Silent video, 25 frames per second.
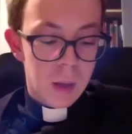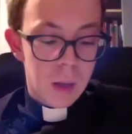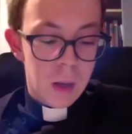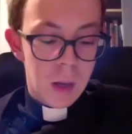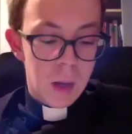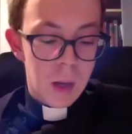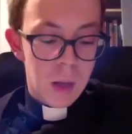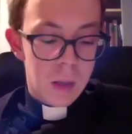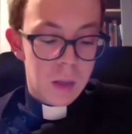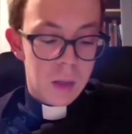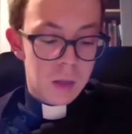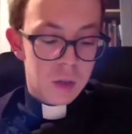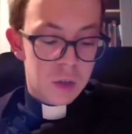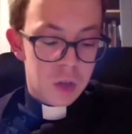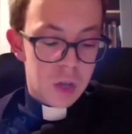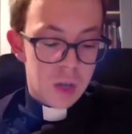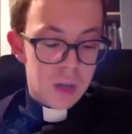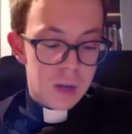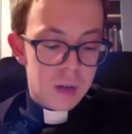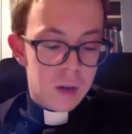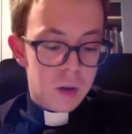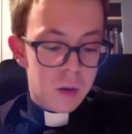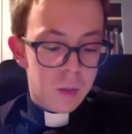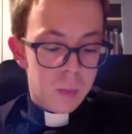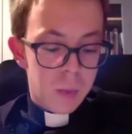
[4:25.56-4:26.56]
In the
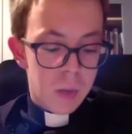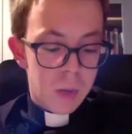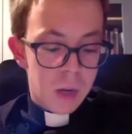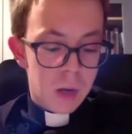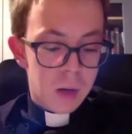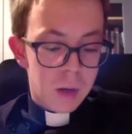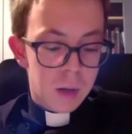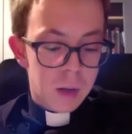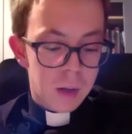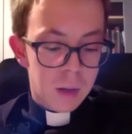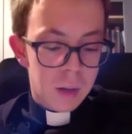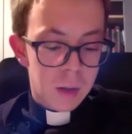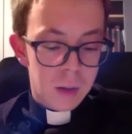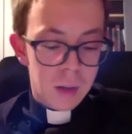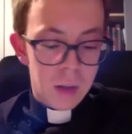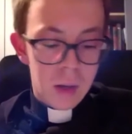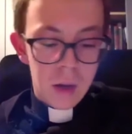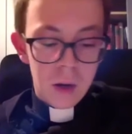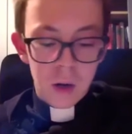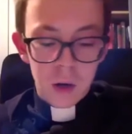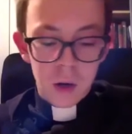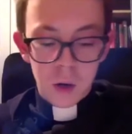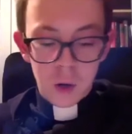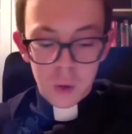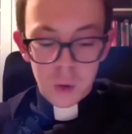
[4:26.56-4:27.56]
general part, there
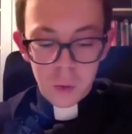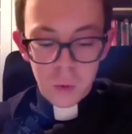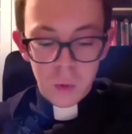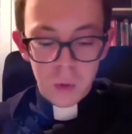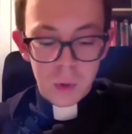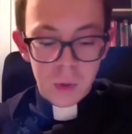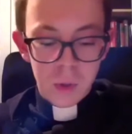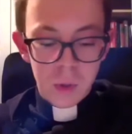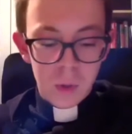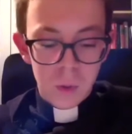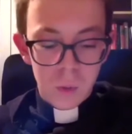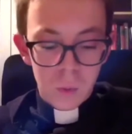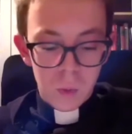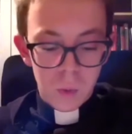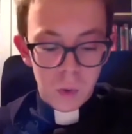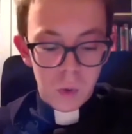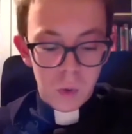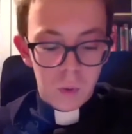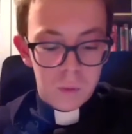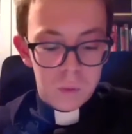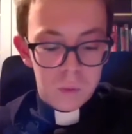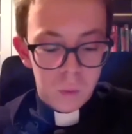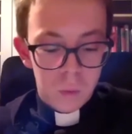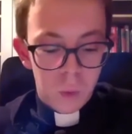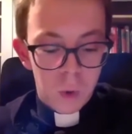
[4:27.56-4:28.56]
are rules
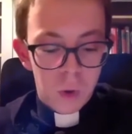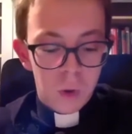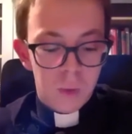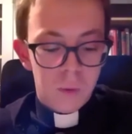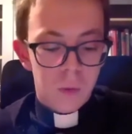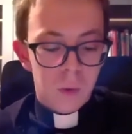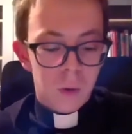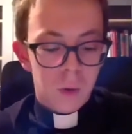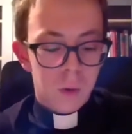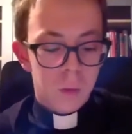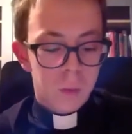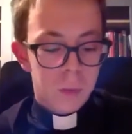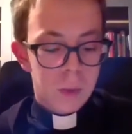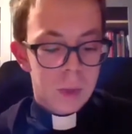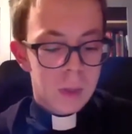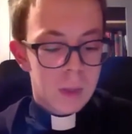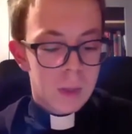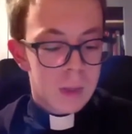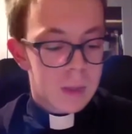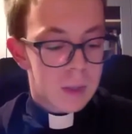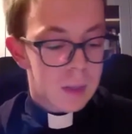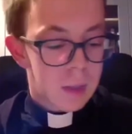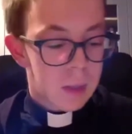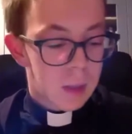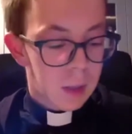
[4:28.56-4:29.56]
of warfare with
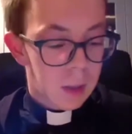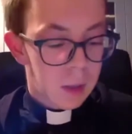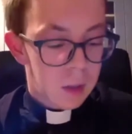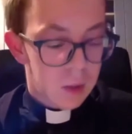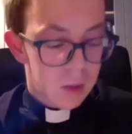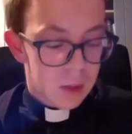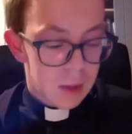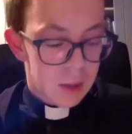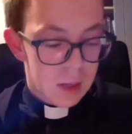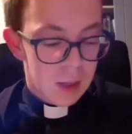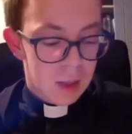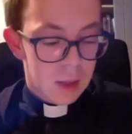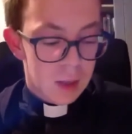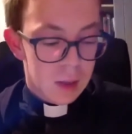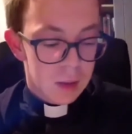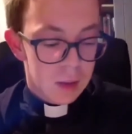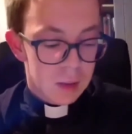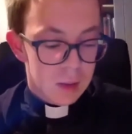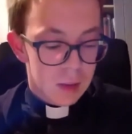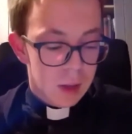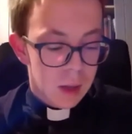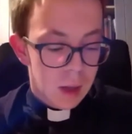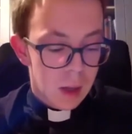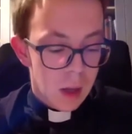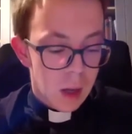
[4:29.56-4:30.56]
distant
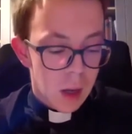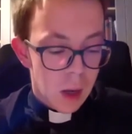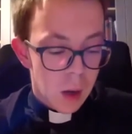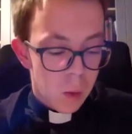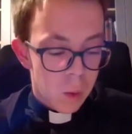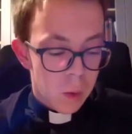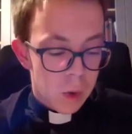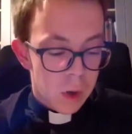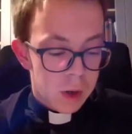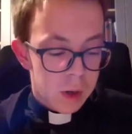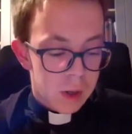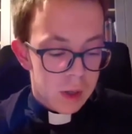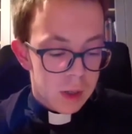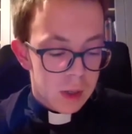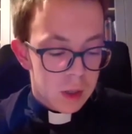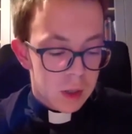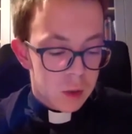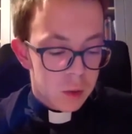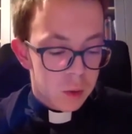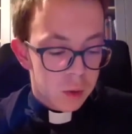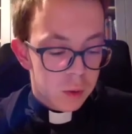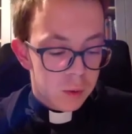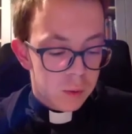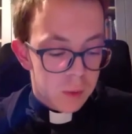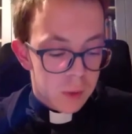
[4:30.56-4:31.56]
cities, where they
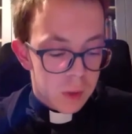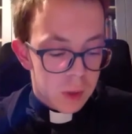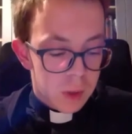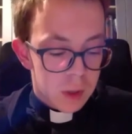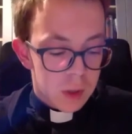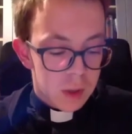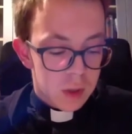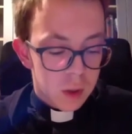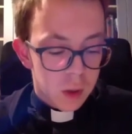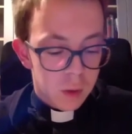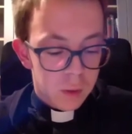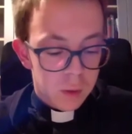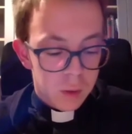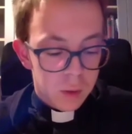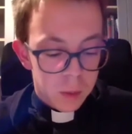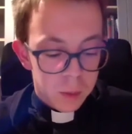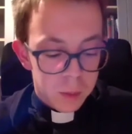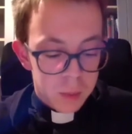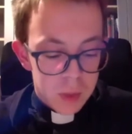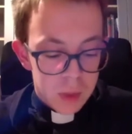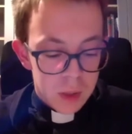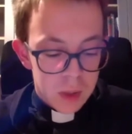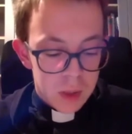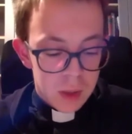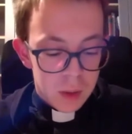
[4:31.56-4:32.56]
should first offer
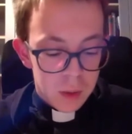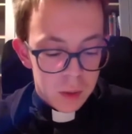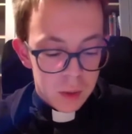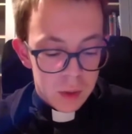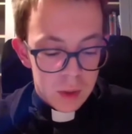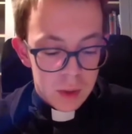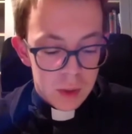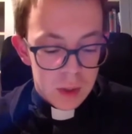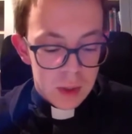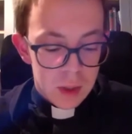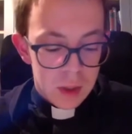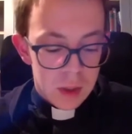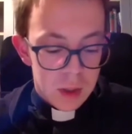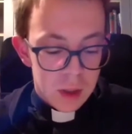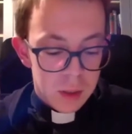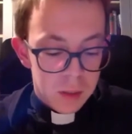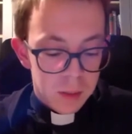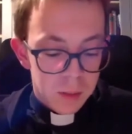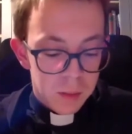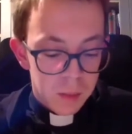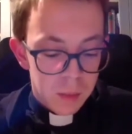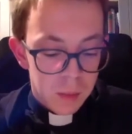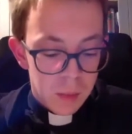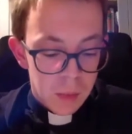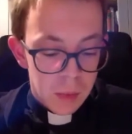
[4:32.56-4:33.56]
peace to the city.
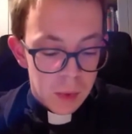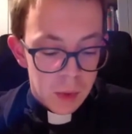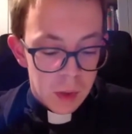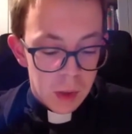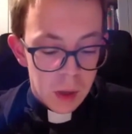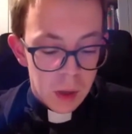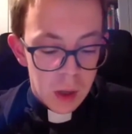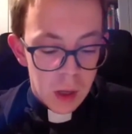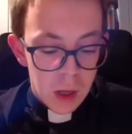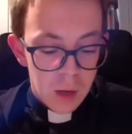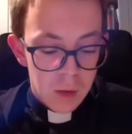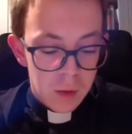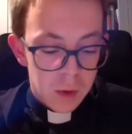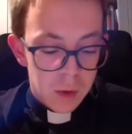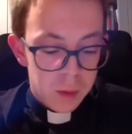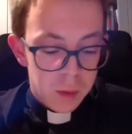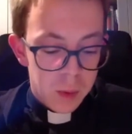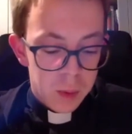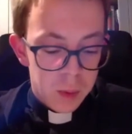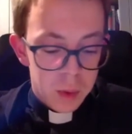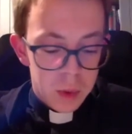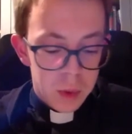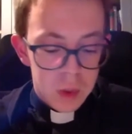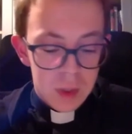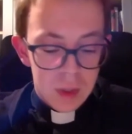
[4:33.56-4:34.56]
If the
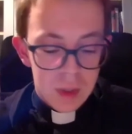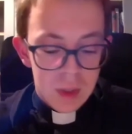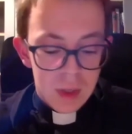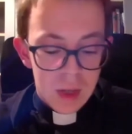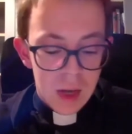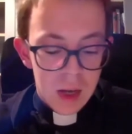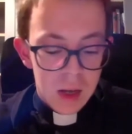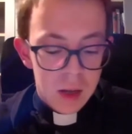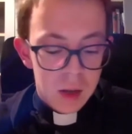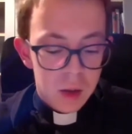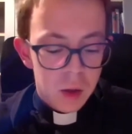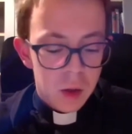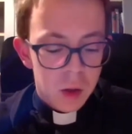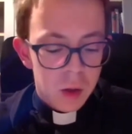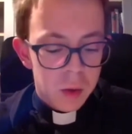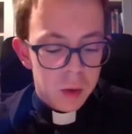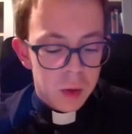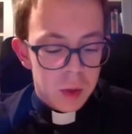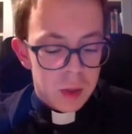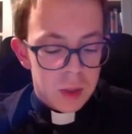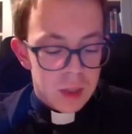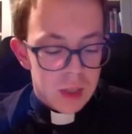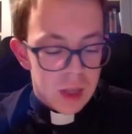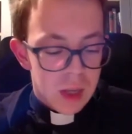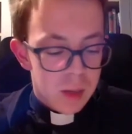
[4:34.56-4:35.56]
people decide not to
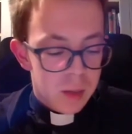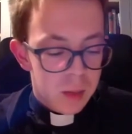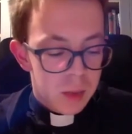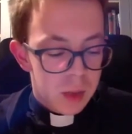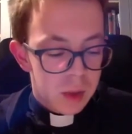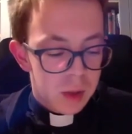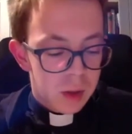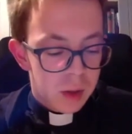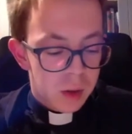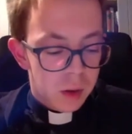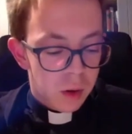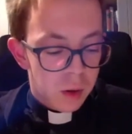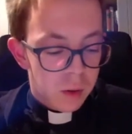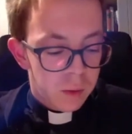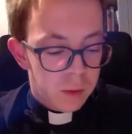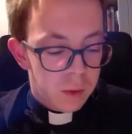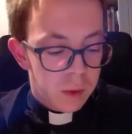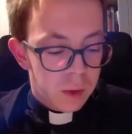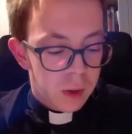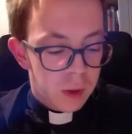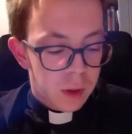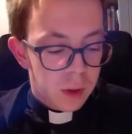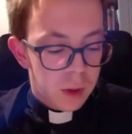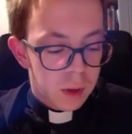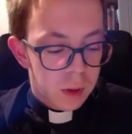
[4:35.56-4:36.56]
accept that
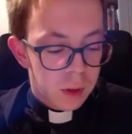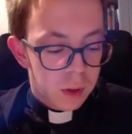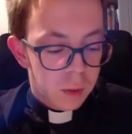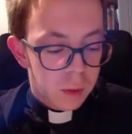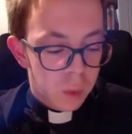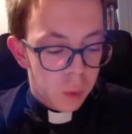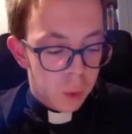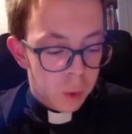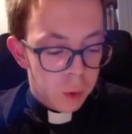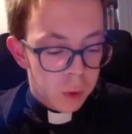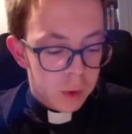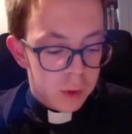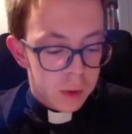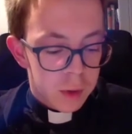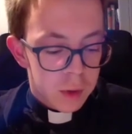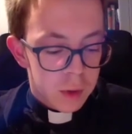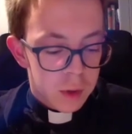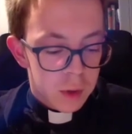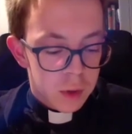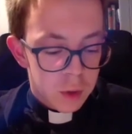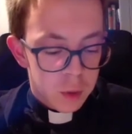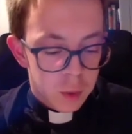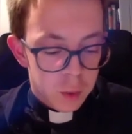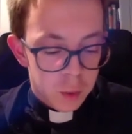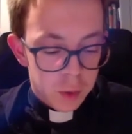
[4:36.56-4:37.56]
offer, the warriors
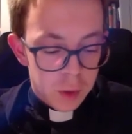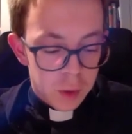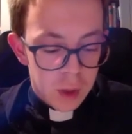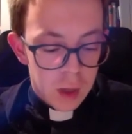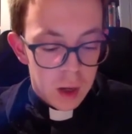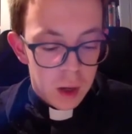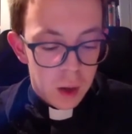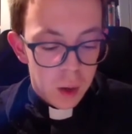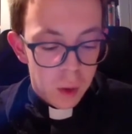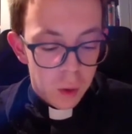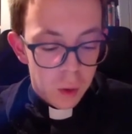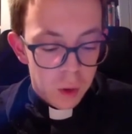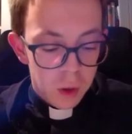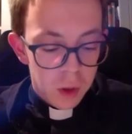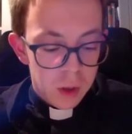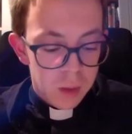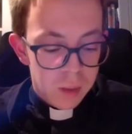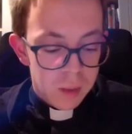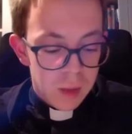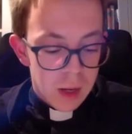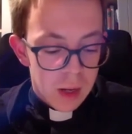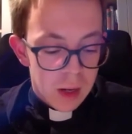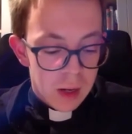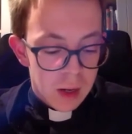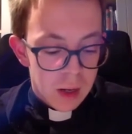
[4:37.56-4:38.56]
should kill all the
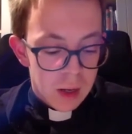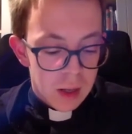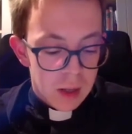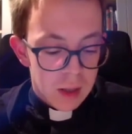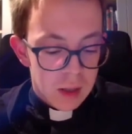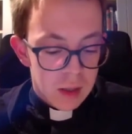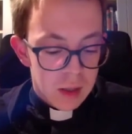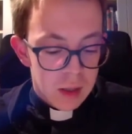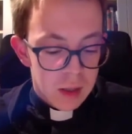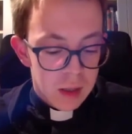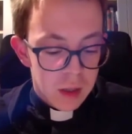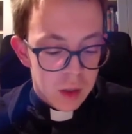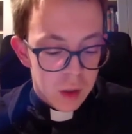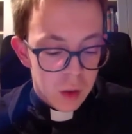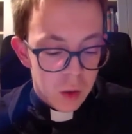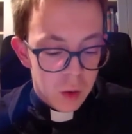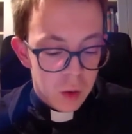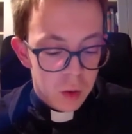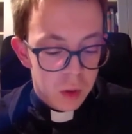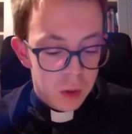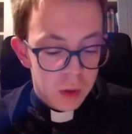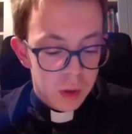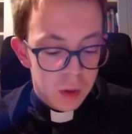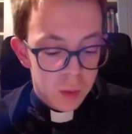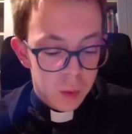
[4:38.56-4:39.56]
men and seize
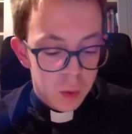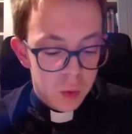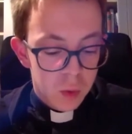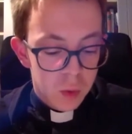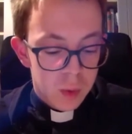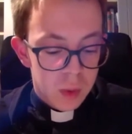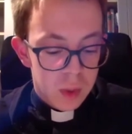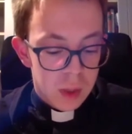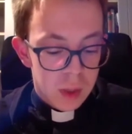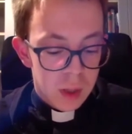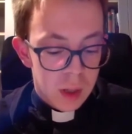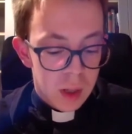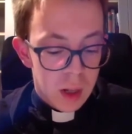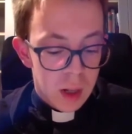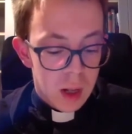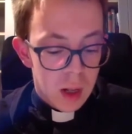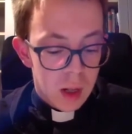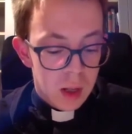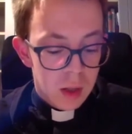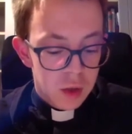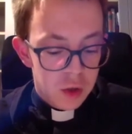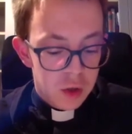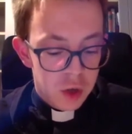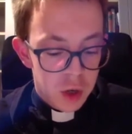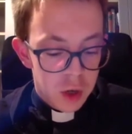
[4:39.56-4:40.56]
all the women,
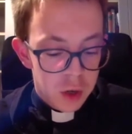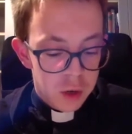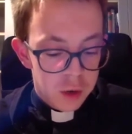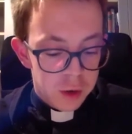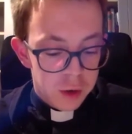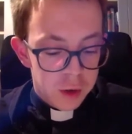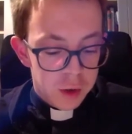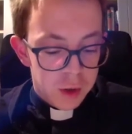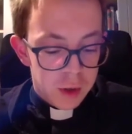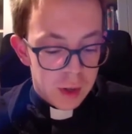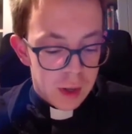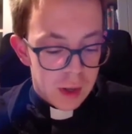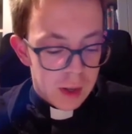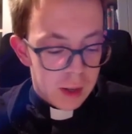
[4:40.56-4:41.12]
children,